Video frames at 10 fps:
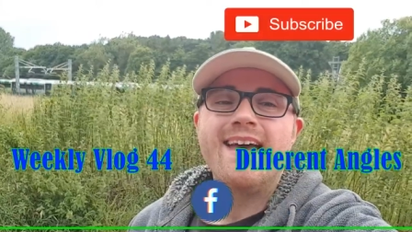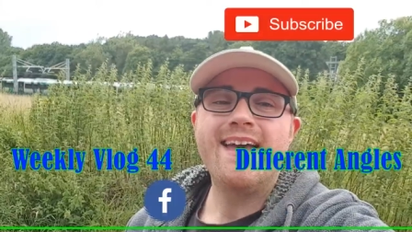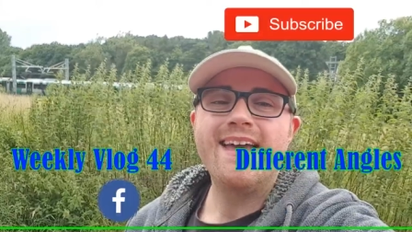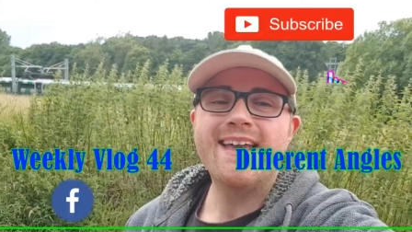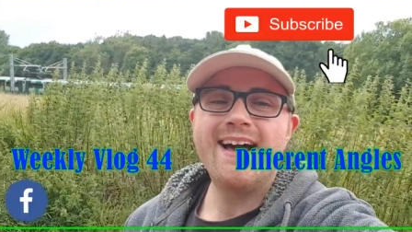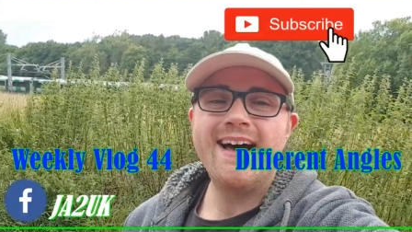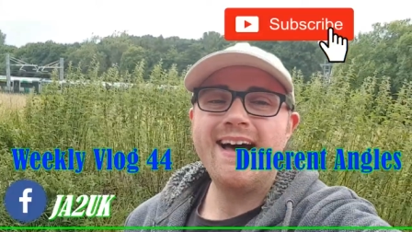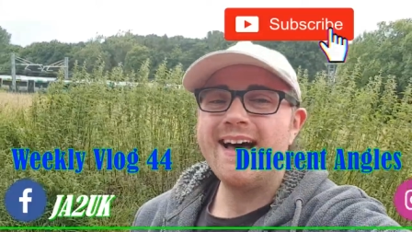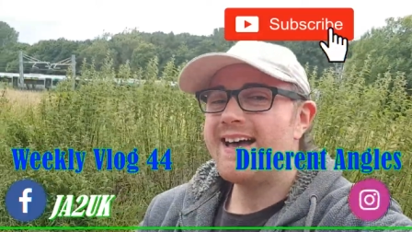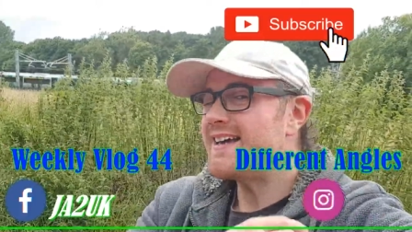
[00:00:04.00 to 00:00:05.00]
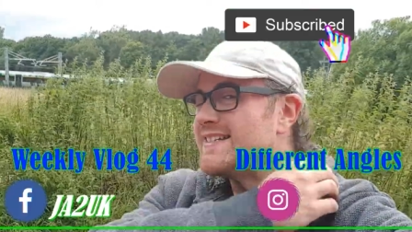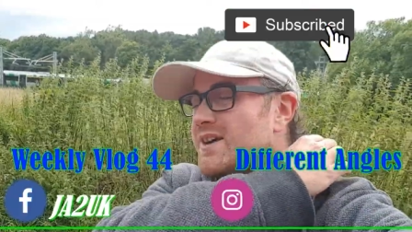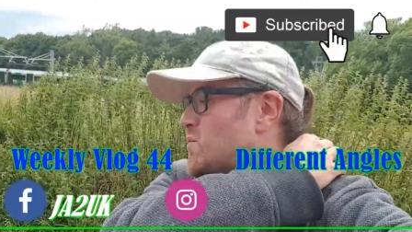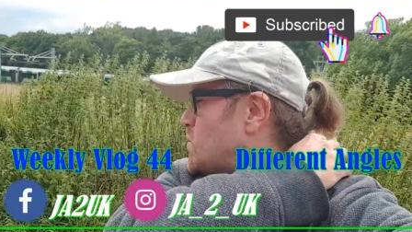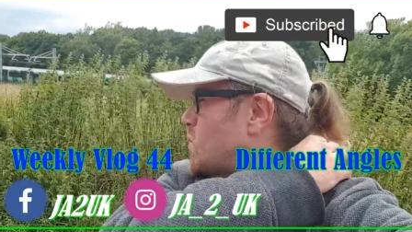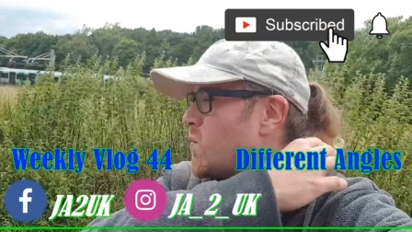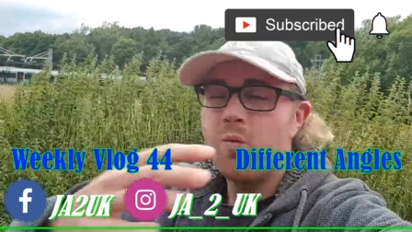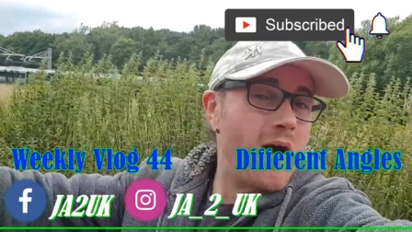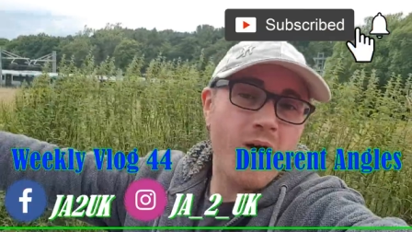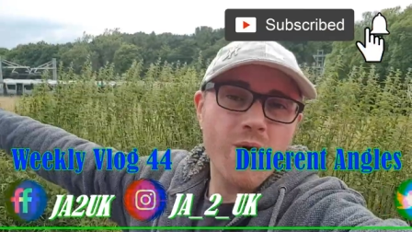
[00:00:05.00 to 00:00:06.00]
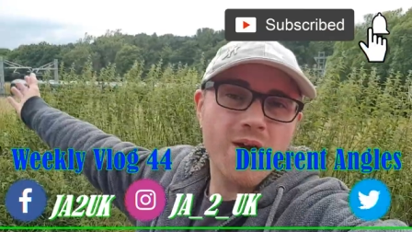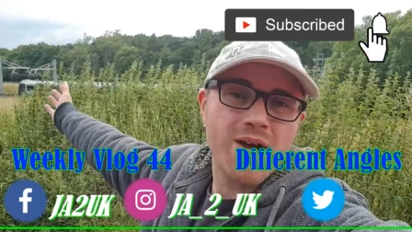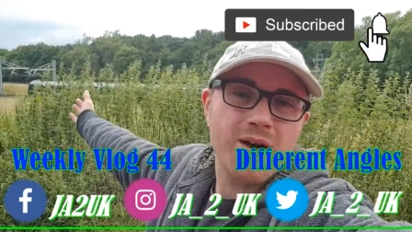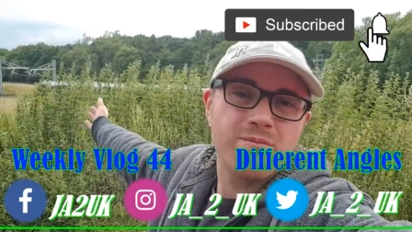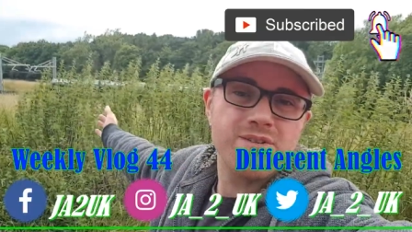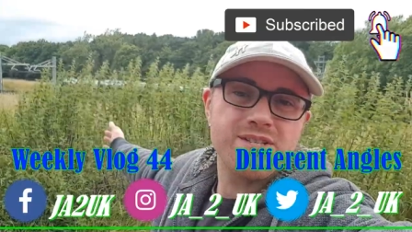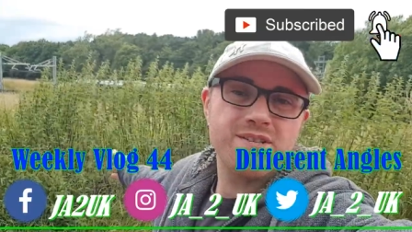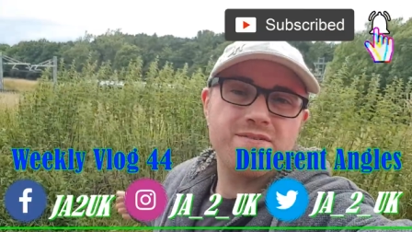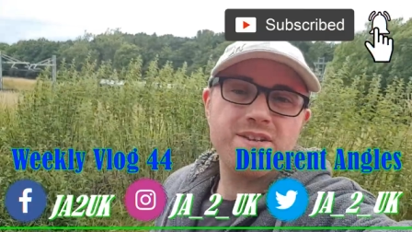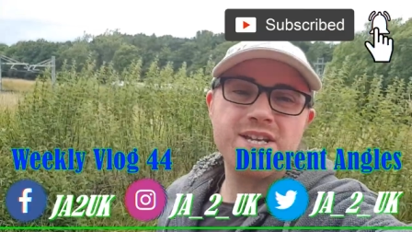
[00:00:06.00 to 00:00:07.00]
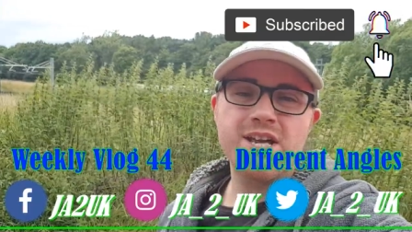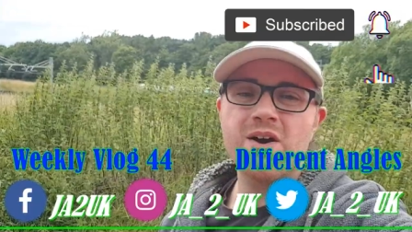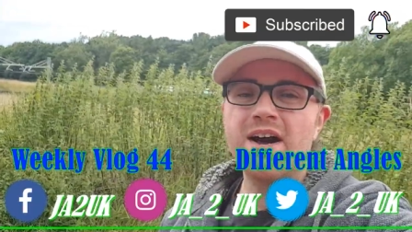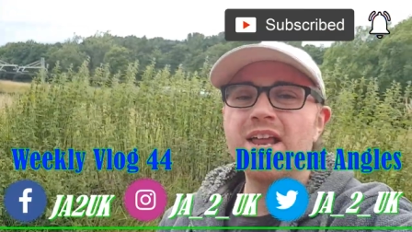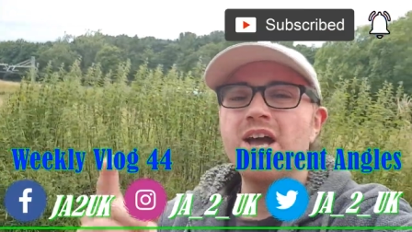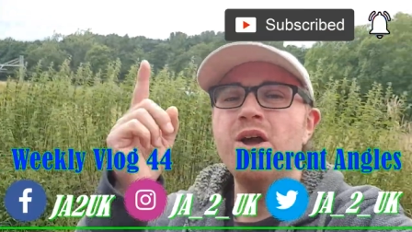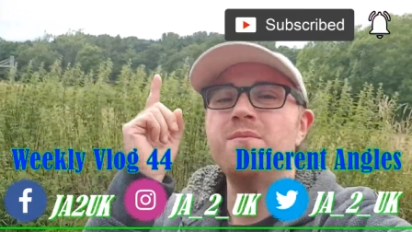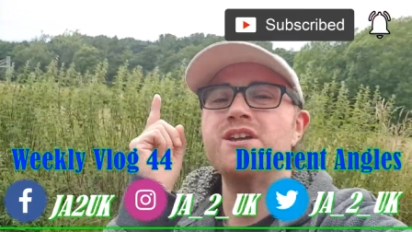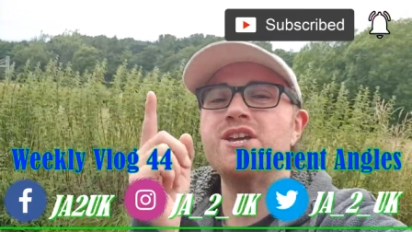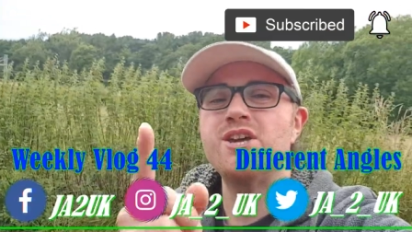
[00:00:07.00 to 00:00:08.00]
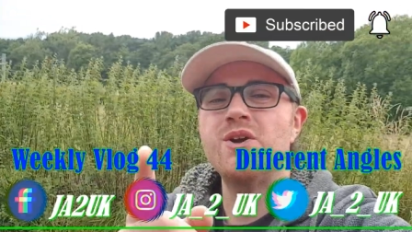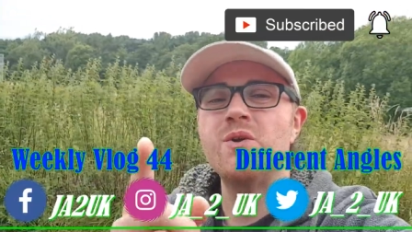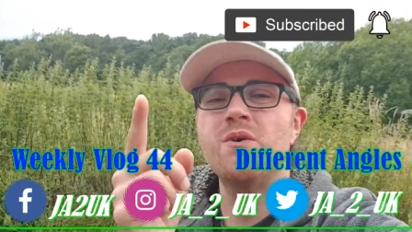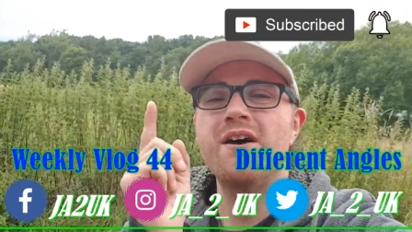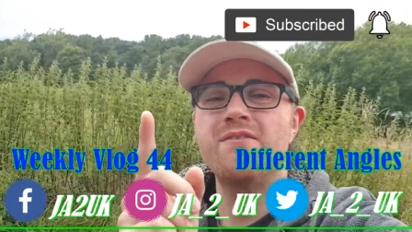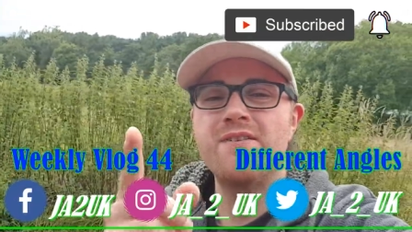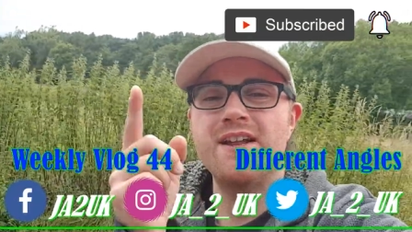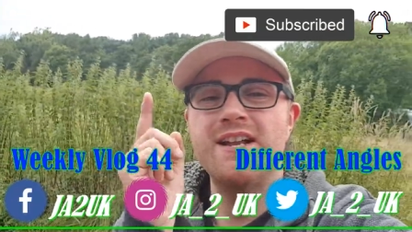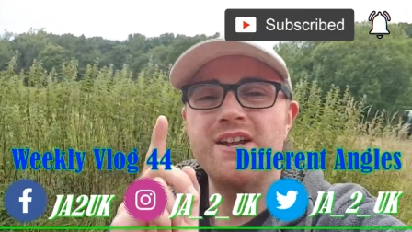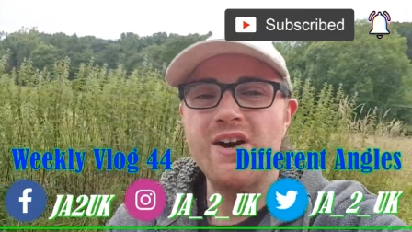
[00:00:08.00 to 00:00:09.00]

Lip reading: Hey guys, and welcome to the video, and I hope that you are feeling